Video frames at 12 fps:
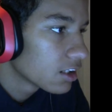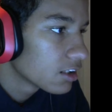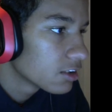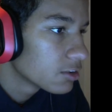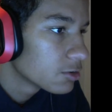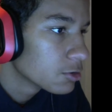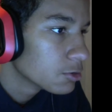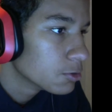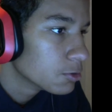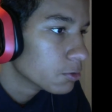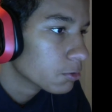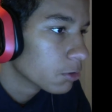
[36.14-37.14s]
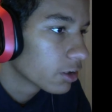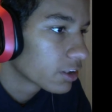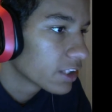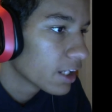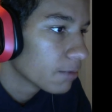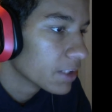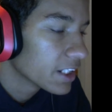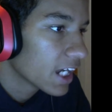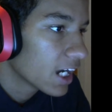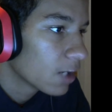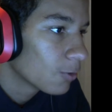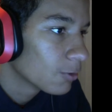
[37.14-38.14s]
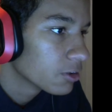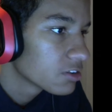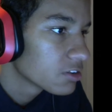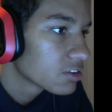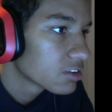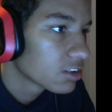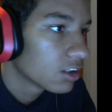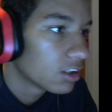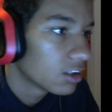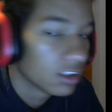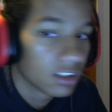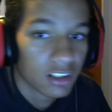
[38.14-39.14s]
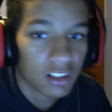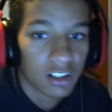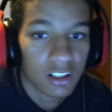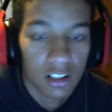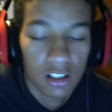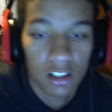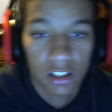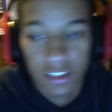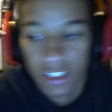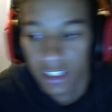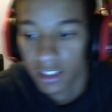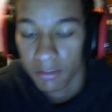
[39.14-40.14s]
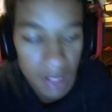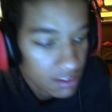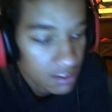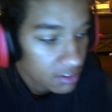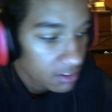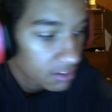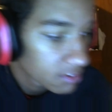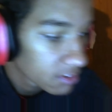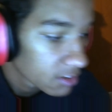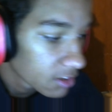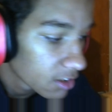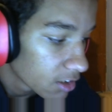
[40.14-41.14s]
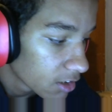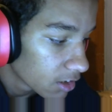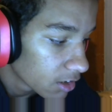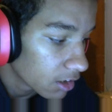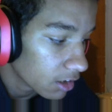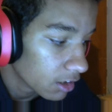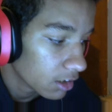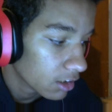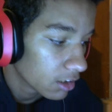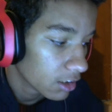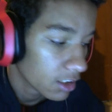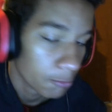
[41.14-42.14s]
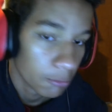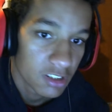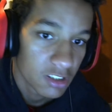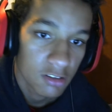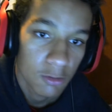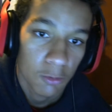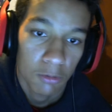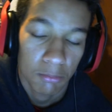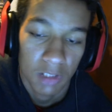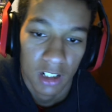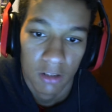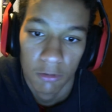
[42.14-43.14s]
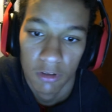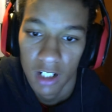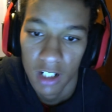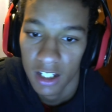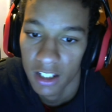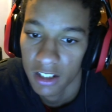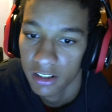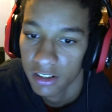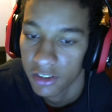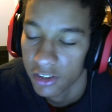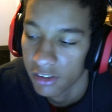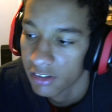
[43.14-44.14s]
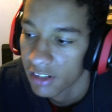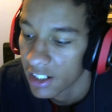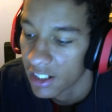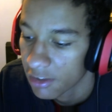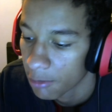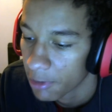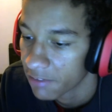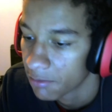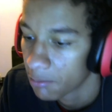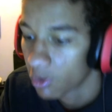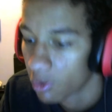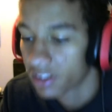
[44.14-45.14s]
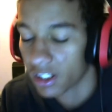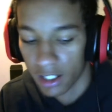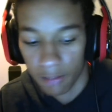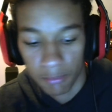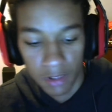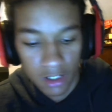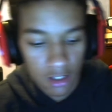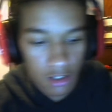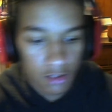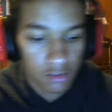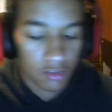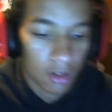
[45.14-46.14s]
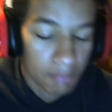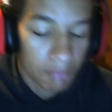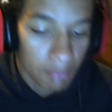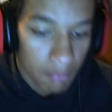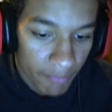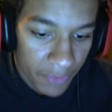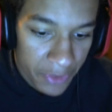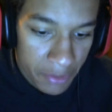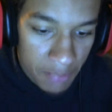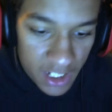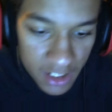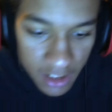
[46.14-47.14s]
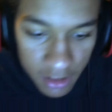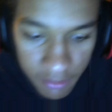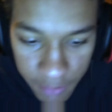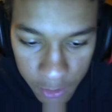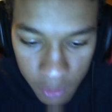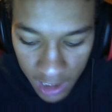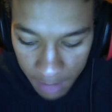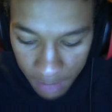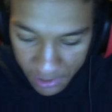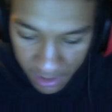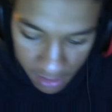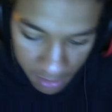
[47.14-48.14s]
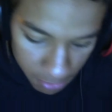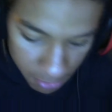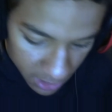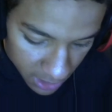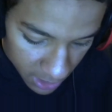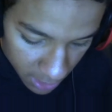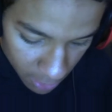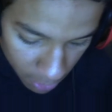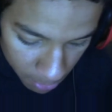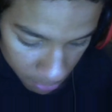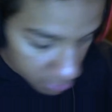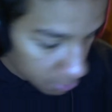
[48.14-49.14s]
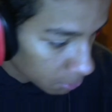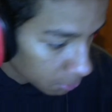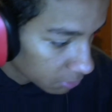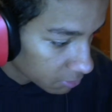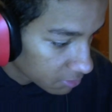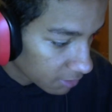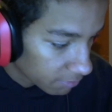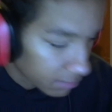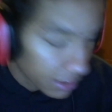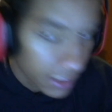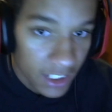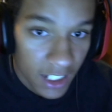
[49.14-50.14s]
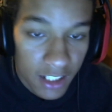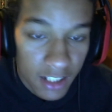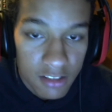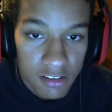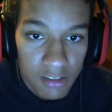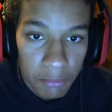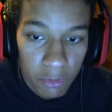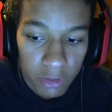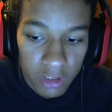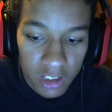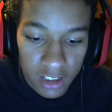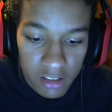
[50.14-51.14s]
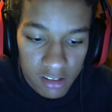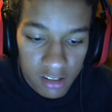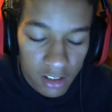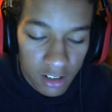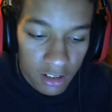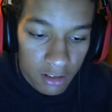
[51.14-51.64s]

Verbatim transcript: to work that many hours on a daily basis. Uh, and with school, I'm not going. I, it just takes away even more time. So I'm debating on a few options with getting homeschool and stuff like that, and simple things. And uh,